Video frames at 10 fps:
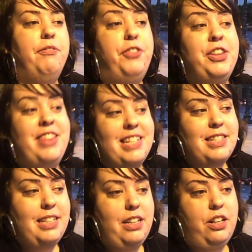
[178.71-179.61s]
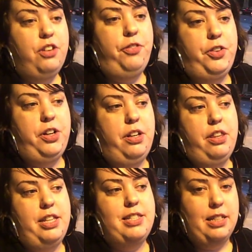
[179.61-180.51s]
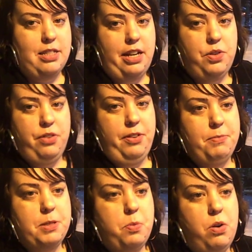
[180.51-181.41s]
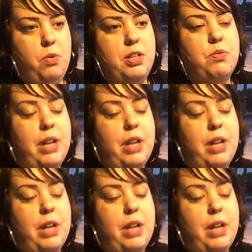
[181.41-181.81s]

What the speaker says: For this year, for the 6th annual Feminist Porn Awards,